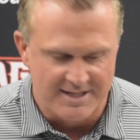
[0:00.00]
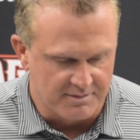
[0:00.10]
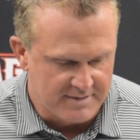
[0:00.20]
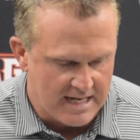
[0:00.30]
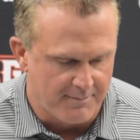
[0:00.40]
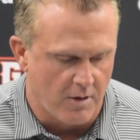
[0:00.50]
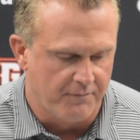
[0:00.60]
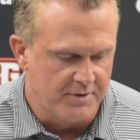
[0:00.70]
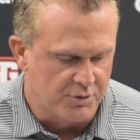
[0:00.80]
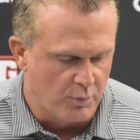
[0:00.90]
Had some time
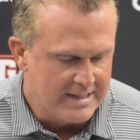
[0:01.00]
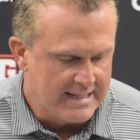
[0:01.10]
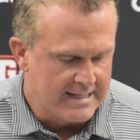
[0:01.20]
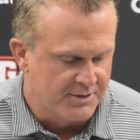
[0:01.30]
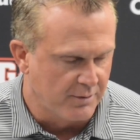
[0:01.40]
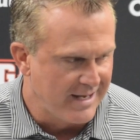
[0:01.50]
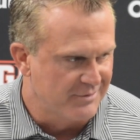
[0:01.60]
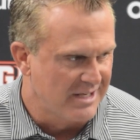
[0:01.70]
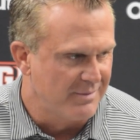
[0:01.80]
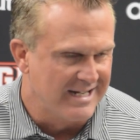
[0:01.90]
off this weekend, so
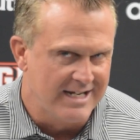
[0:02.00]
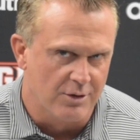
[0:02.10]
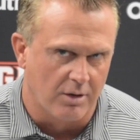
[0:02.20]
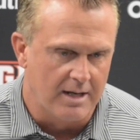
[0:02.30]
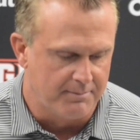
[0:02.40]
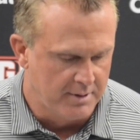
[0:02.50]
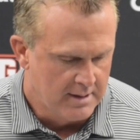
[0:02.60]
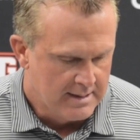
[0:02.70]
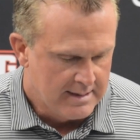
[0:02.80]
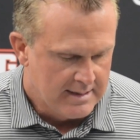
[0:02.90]
they was able to heal up.
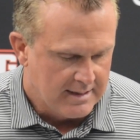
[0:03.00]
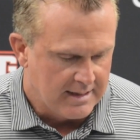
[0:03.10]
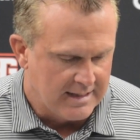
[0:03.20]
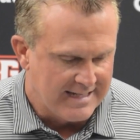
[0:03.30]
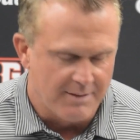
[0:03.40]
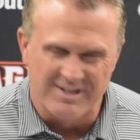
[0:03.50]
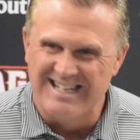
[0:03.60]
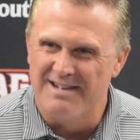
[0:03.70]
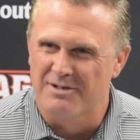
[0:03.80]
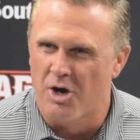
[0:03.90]
Able
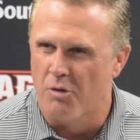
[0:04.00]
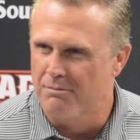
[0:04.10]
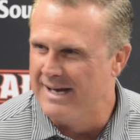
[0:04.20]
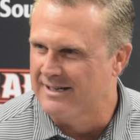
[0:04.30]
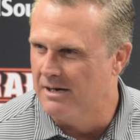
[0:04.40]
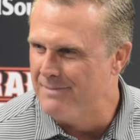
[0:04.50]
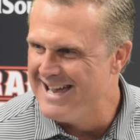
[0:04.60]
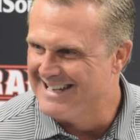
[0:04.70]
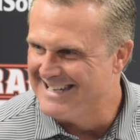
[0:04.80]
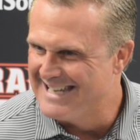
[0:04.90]
to get caught back up
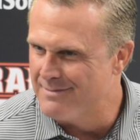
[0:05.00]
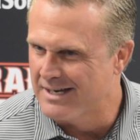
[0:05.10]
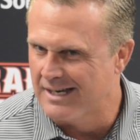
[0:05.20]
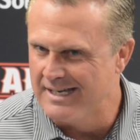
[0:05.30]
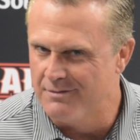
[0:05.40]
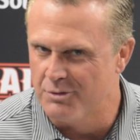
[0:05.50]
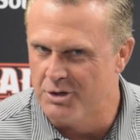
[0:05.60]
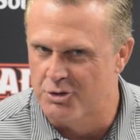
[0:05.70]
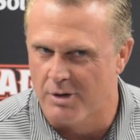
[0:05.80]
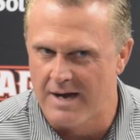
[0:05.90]
academically.
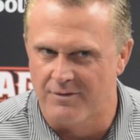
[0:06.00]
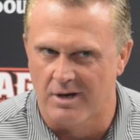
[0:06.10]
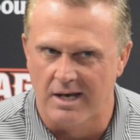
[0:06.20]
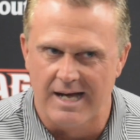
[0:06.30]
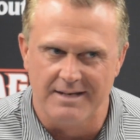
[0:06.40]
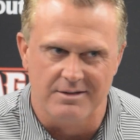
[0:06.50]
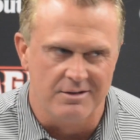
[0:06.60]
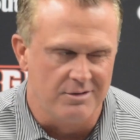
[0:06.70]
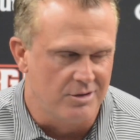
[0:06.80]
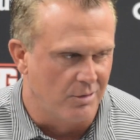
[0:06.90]
When you travel a lot
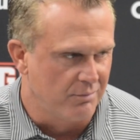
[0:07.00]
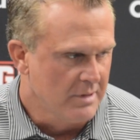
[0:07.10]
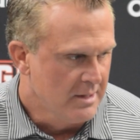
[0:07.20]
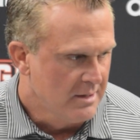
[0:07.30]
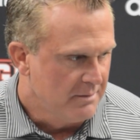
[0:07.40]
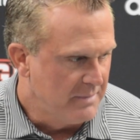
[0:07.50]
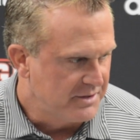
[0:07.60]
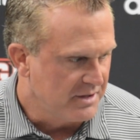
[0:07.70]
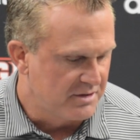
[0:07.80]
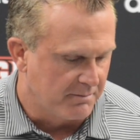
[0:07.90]
and, you know,
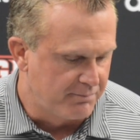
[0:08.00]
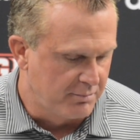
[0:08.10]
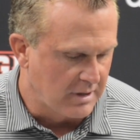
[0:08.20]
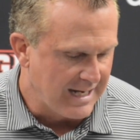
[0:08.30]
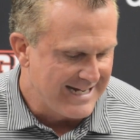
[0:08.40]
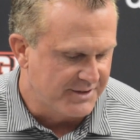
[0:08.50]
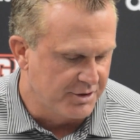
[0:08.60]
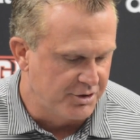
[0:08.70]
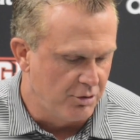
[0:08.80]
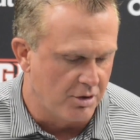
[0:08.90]
missing some
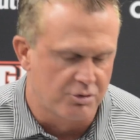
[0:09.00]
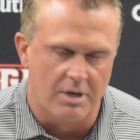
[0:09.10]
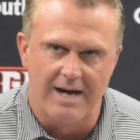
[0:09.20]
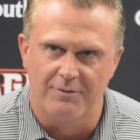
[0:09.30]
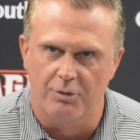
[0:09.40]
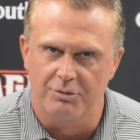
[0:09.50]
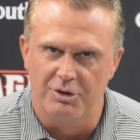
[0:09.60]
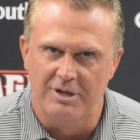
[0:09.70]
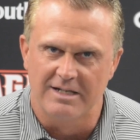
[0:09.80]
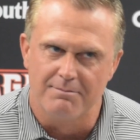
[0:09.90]
classes due to
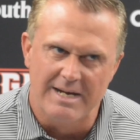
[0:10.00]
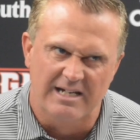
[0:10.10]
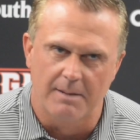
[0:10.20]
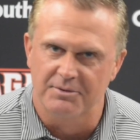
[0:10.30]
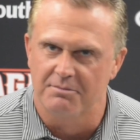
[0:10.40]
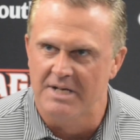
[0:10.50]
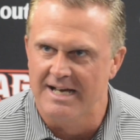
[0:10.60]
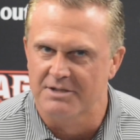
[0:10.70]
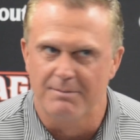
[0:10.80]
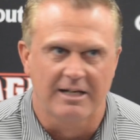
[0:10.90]
travel, you get to make up some
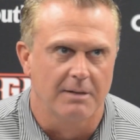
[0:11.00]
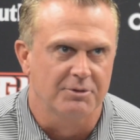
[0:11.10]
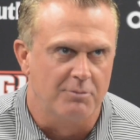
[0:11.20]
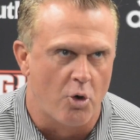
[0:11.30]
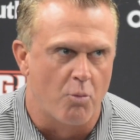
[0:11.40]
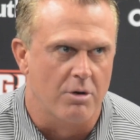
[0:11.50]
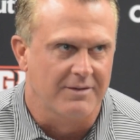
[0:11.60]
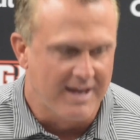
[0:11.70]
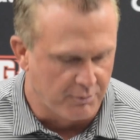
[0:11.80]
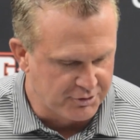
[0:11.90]
tests, make up some
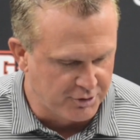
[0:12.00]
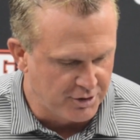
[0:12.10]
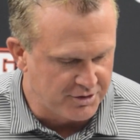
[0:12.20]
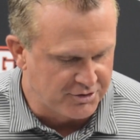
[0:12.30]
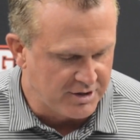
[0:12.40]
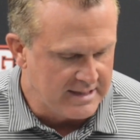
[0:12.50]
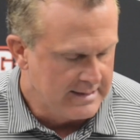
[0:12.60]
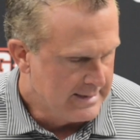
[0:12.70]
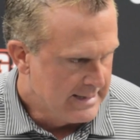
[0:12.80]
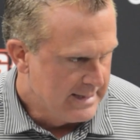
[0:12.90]
homework. That was good to
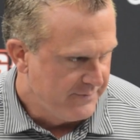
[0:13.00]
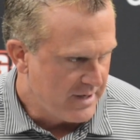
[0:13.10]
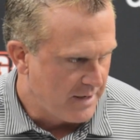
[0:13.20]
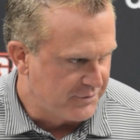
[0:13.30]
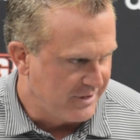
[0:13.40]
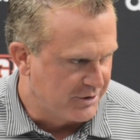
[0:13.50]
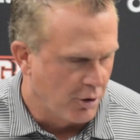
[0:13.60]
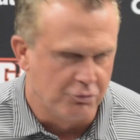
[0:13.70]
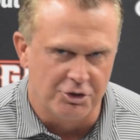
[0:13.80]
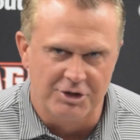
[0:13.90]
see. Then, obviously, the
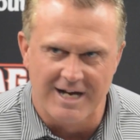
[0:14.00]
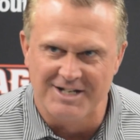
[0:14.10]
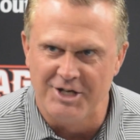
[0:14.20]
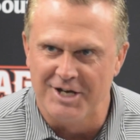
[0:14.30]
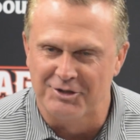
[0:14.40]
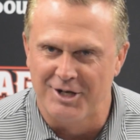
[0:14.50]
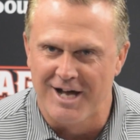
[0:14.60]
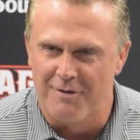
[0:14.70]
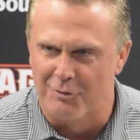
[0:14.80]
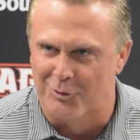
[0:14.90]
coaches got a chance to
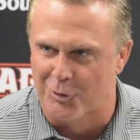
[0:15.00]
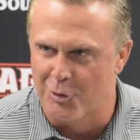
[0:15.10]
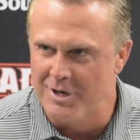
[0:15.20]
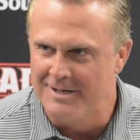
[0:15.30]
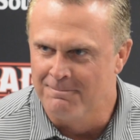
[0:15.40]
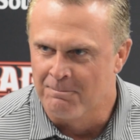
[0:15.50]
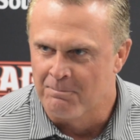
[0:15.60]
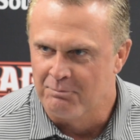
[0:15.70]
get out recruiting